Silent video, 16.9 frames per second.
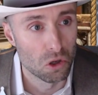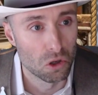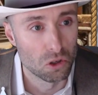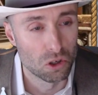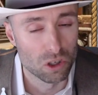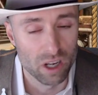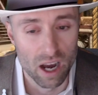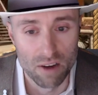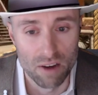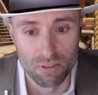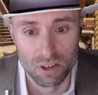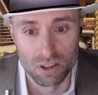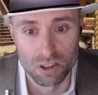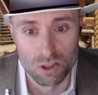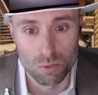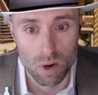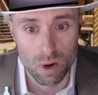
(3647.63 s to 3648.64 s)
you're
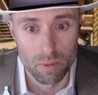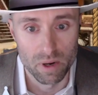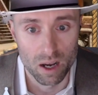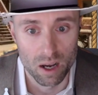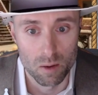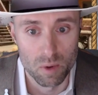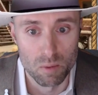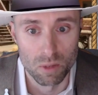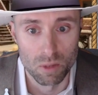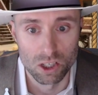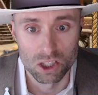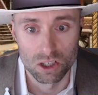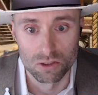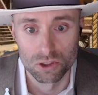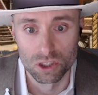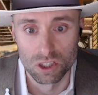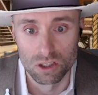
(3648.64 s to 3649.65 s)
confident there's probably not going to be much
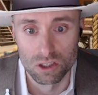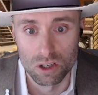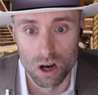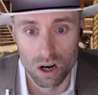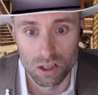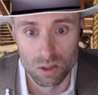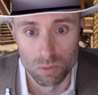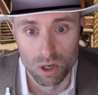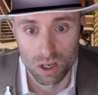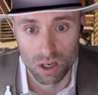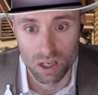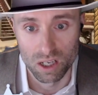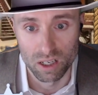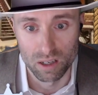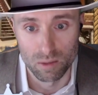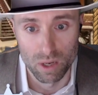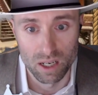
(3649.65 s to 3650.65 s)
else you can talk to
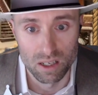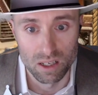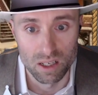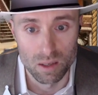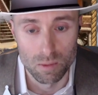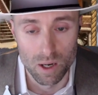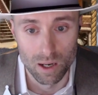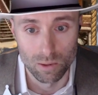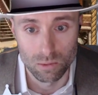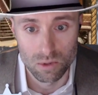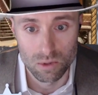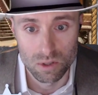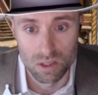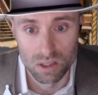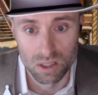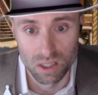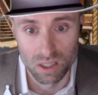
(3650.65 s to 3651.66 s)
Kinker Bendy about.